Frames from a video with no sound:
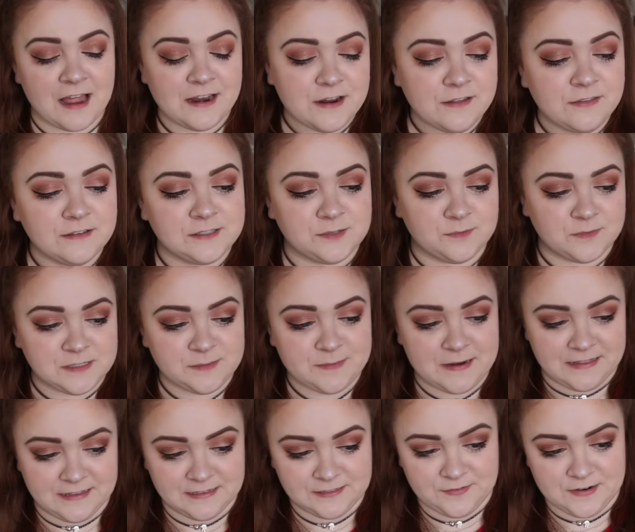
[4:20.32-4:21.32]
I know that someone's
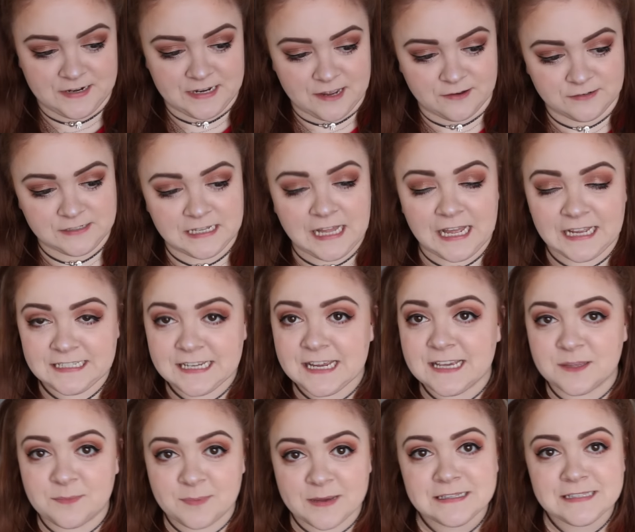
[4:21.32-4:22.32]
made this video to like
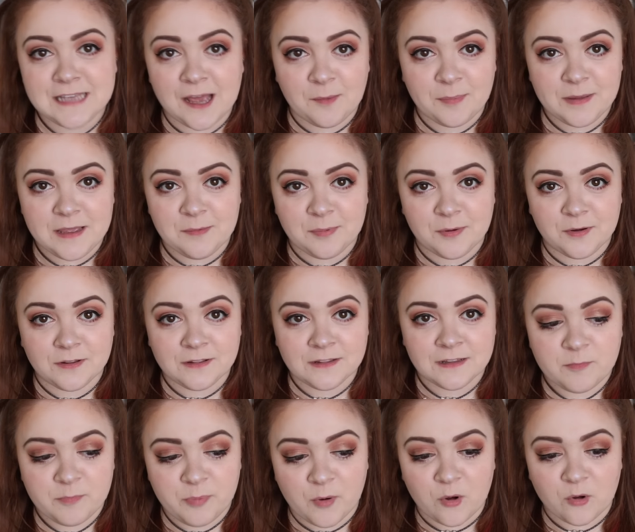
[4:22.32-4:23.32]
take the piss out of people,
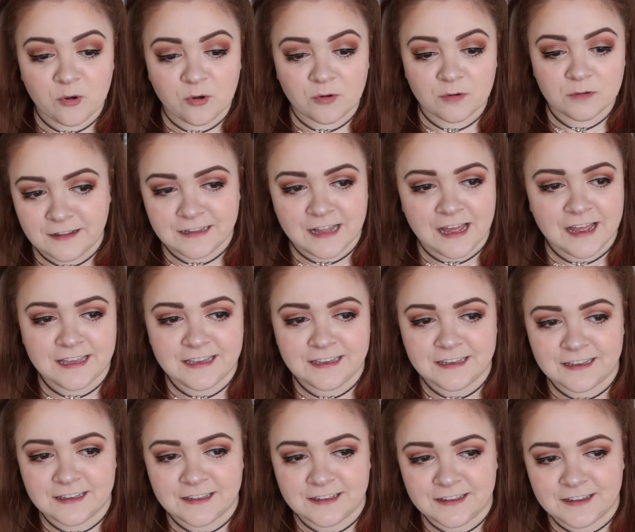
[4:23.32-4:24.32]
but
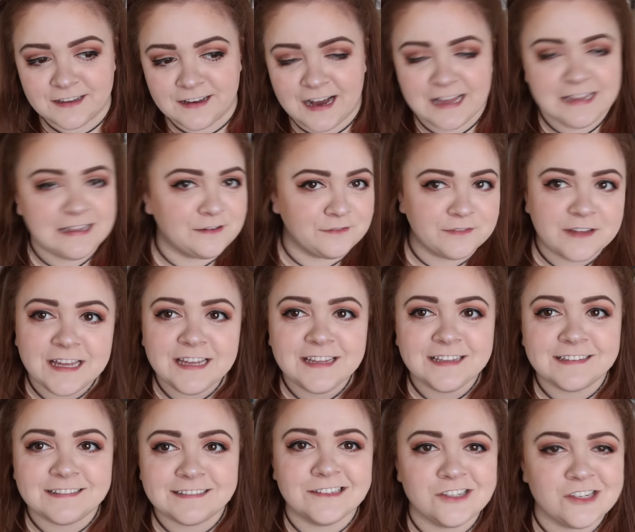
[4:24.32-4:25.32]
like, I love
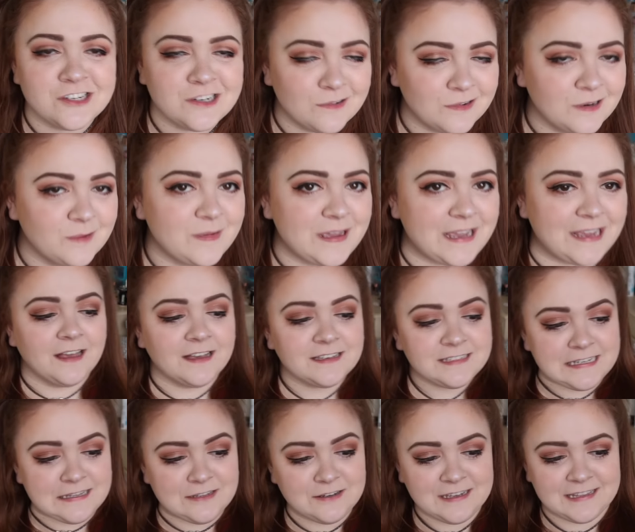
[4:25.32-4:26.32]
it. Do you know what I mean? Because
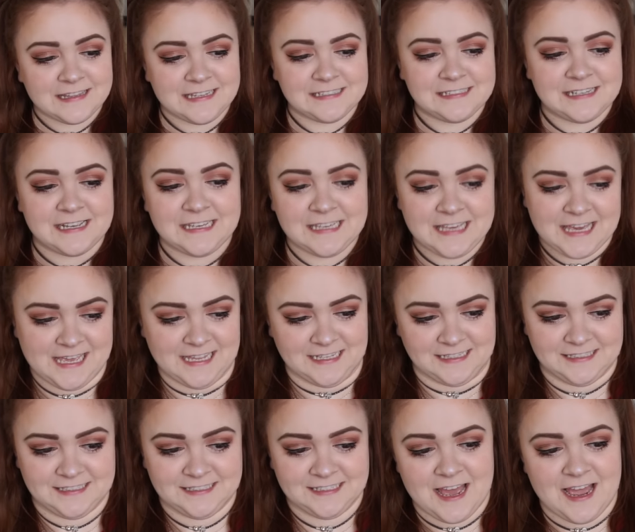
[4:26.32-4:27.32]
I look at these like
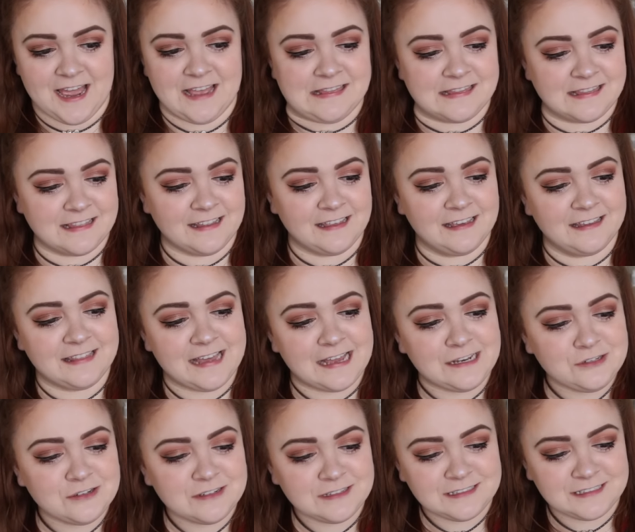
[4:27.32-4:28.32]
kids and they're
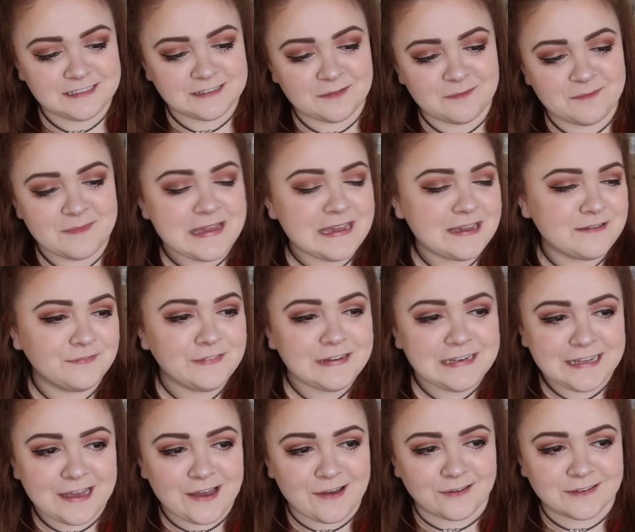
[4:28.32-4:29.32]
just making
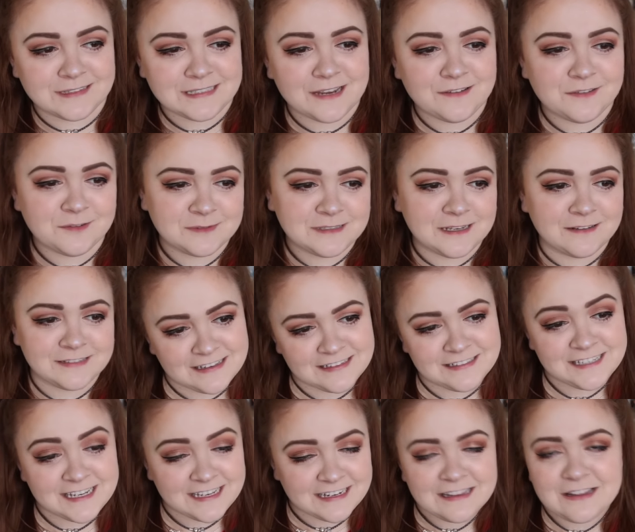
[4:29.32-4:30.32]
videos of themselves
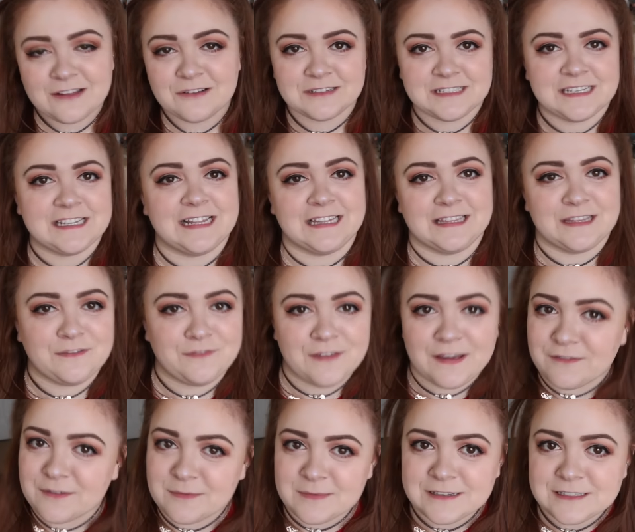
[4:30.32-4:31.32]
singing along to like their
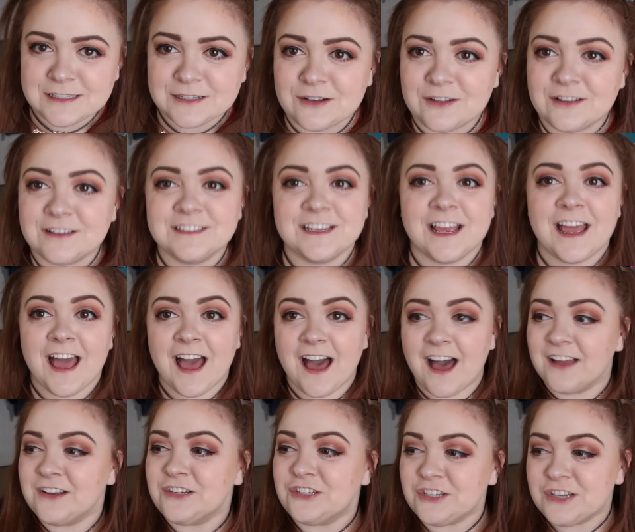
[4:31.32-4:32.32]
favourite musicals.
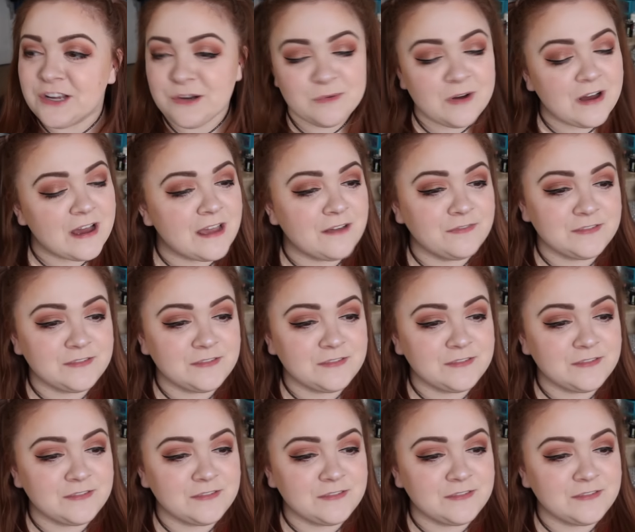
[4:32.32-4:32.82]
And do you know what?